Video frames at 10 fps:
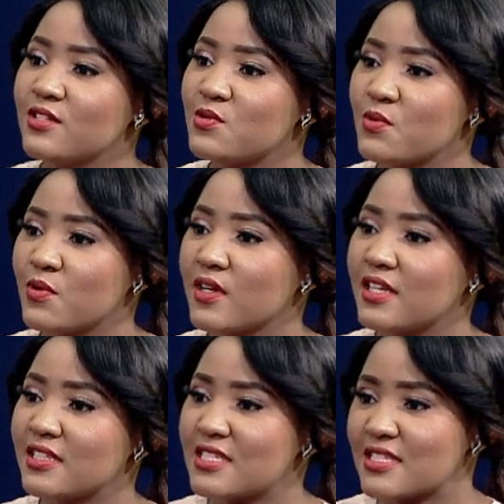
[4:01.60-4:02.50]
So yeah.
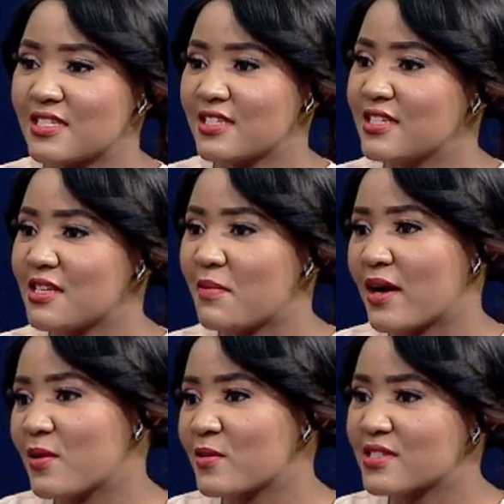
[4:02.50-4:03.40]
it's, it's
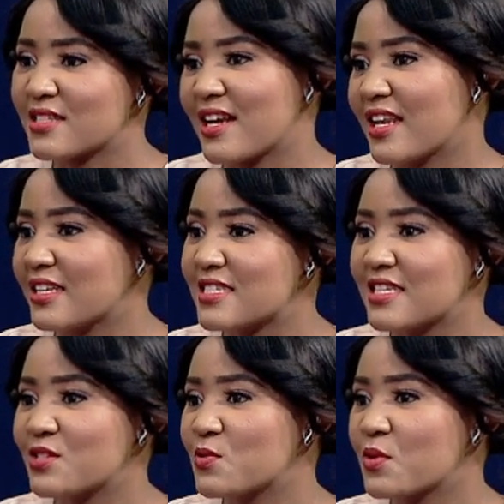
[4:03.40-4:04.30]
about, uh, let's
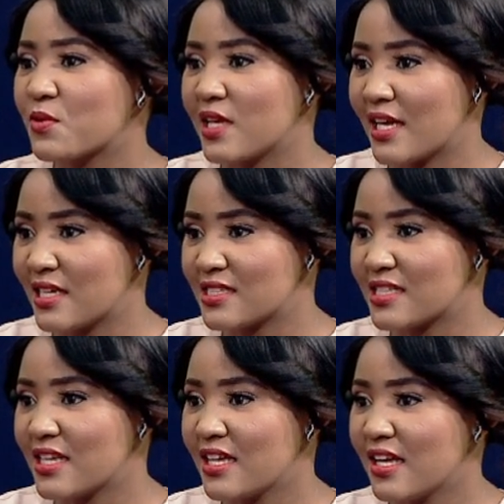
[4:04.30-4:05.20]
say, two, three
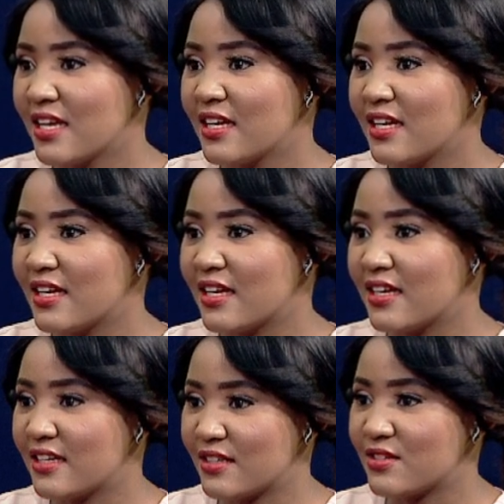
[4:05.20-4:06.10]
years? Uh,
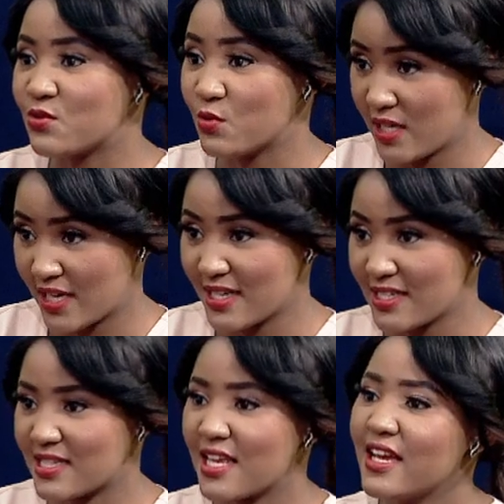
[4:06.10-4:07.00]
two years. Two
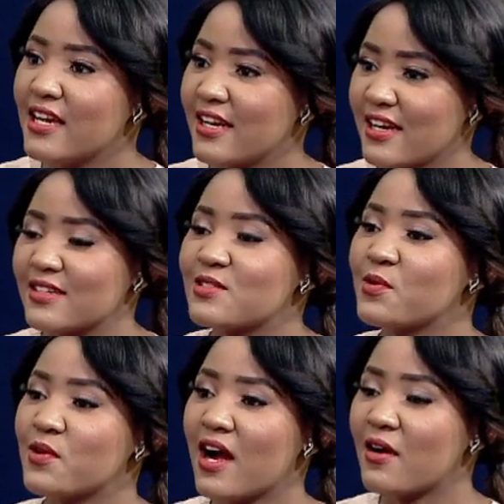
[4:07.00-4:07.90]
years? Yeah. Yeah.
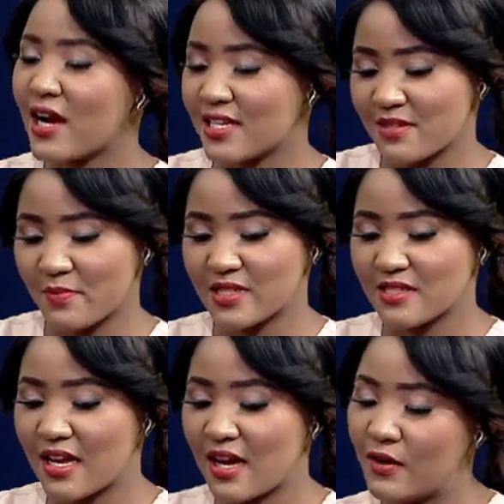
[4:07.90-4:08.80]
So how has
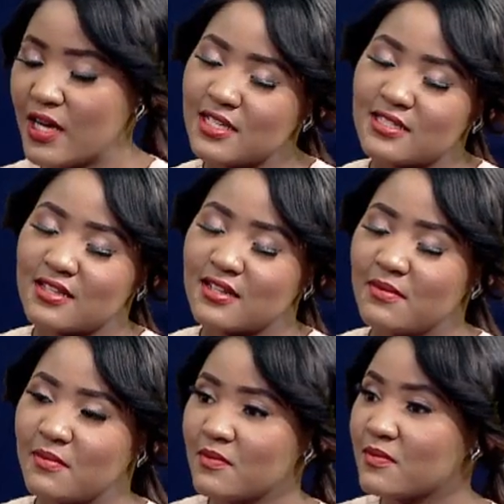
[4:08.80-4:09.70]
the, how has
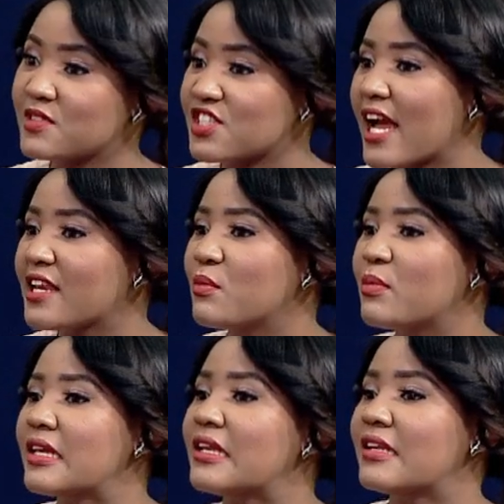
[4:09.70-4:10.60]
the journey
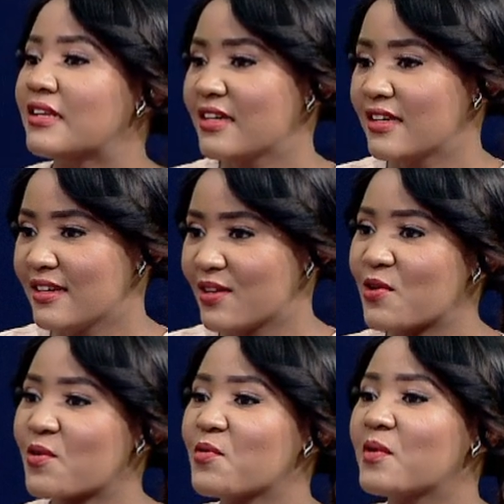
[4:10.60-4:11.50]
been
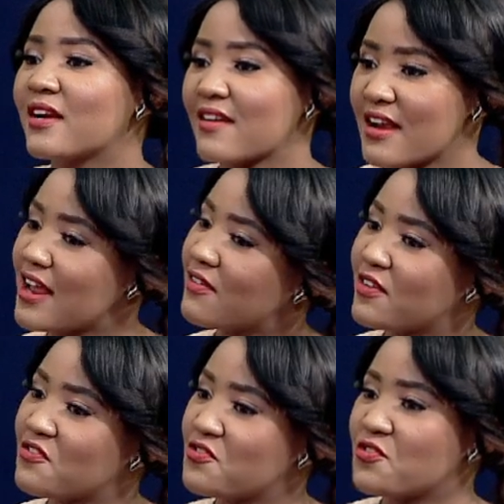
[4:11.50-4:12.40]
growing mm.
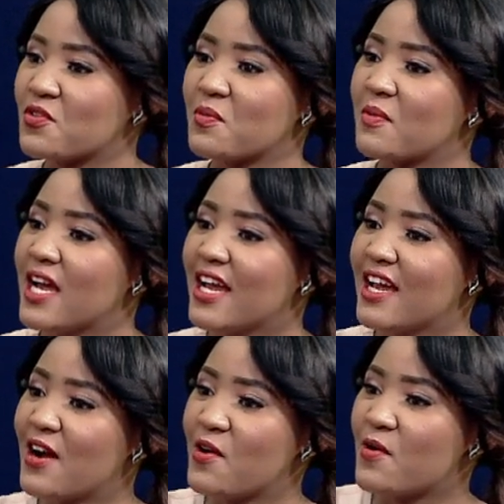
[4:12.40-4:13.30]
Radava from
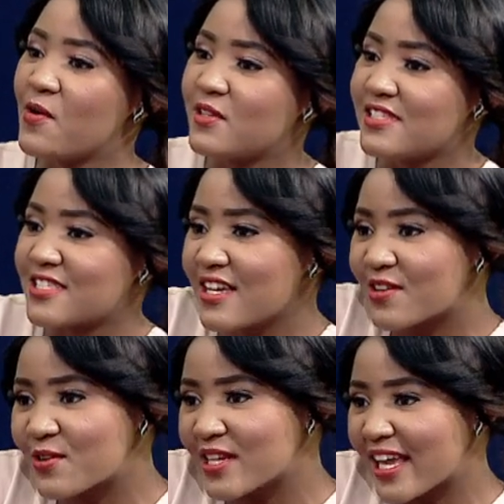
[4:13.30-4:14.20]

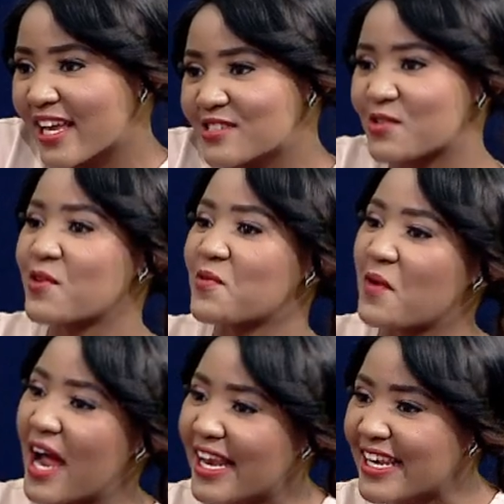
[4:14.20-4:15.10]
zero days or
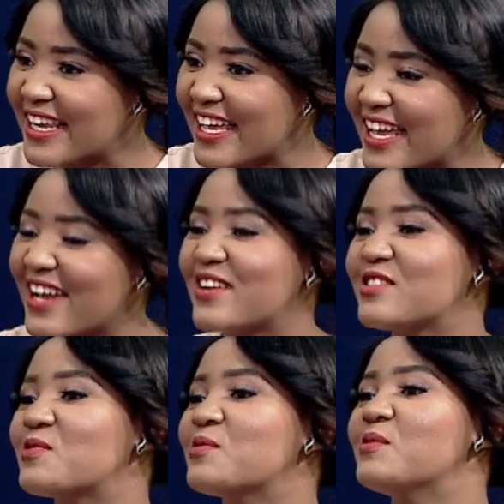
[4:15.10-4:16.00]
one day
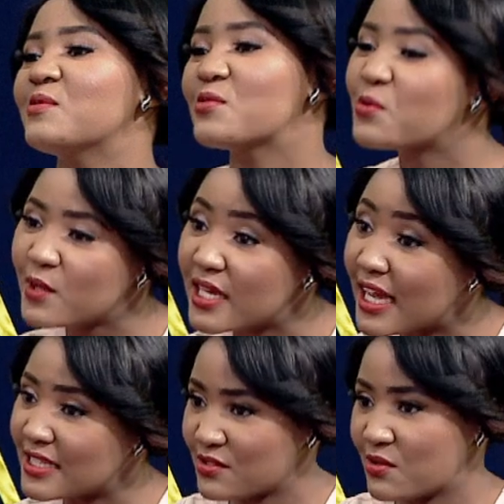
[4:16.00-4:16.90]
to two
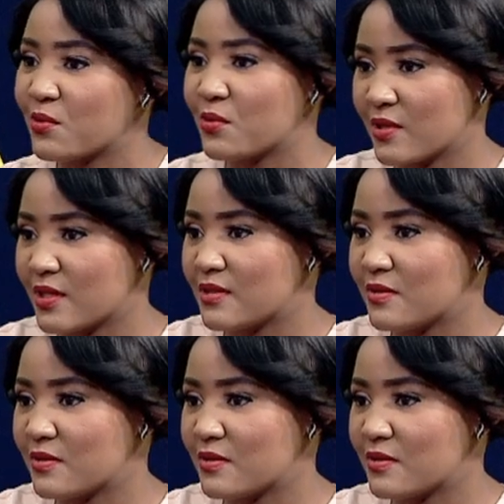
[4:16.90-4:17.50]
years, you know.